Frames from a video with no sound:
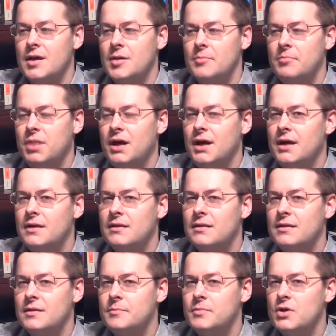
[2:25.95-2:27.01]

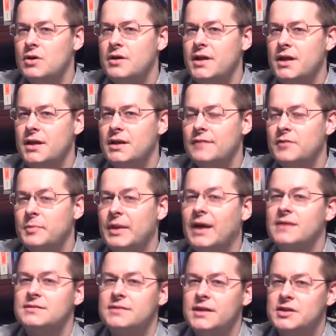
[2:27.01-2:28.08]
But the burning of
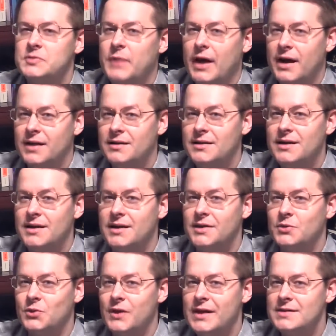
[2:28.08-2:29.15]
apostates by Ali
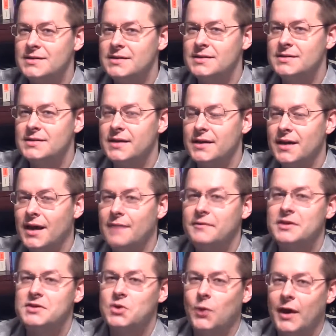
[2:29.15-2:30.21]
raises an
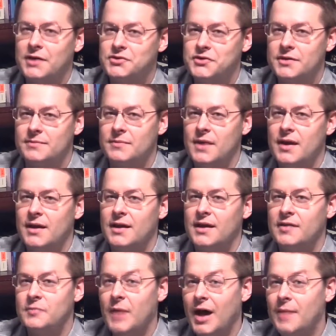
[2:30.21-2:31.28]
obvious question.
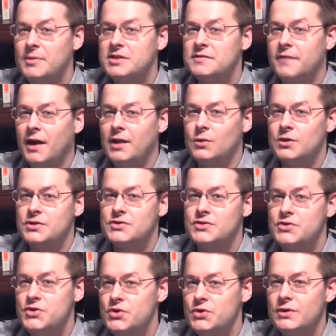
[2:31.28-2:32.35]
If Muhammad's followers
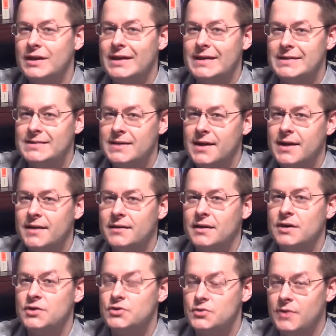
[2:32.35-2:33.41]
knew that he said,
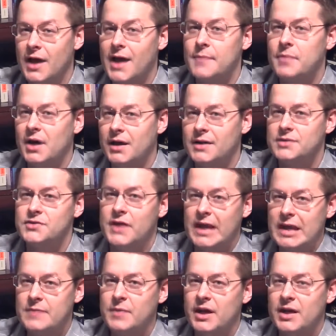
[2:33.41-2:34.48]
"Do not punish
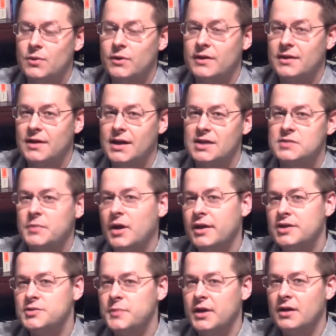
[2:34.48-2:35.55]
anybody with Allah's
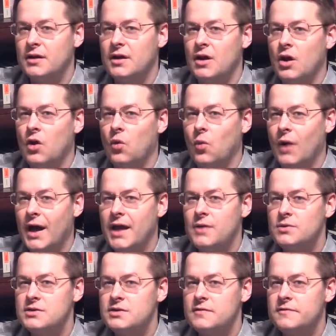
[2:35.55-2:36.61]
punishment," why
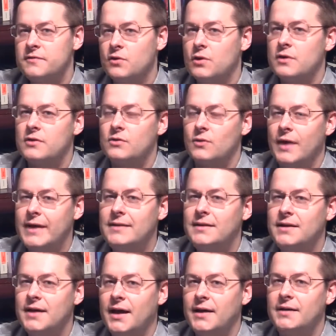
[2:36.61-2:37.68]
was the fourth
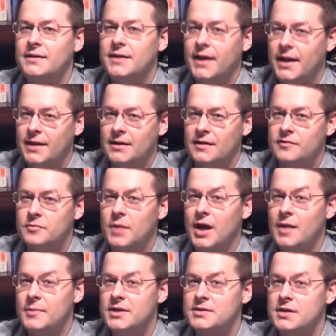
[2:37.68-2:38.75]
rightly guided caliph,
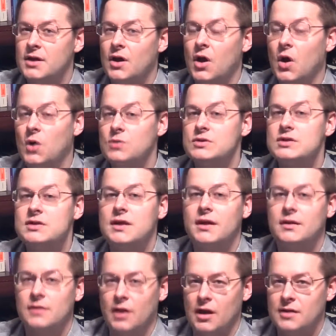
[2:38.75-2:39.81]
Muhammad's own
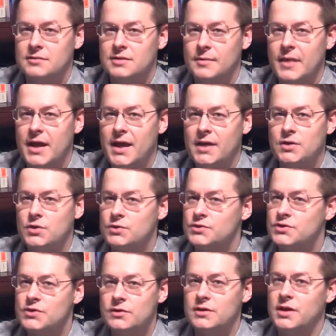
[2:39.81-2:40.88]
son-in-law, the man who
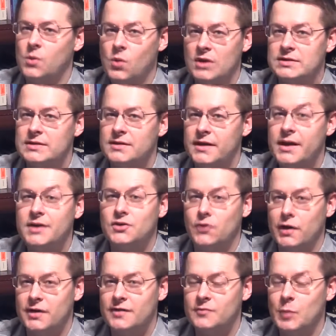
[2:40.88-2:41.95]
certainly wasn't
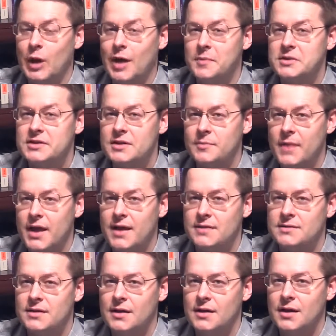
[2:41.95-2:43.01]
ignorant of Muhammad's
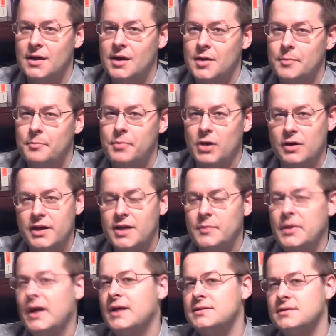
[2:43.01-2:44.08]
commands, burning
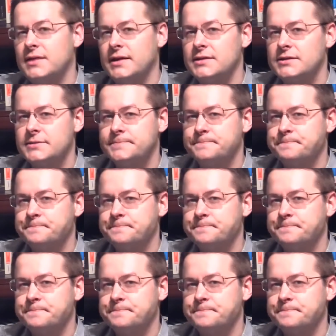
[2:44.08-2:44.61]
apostates?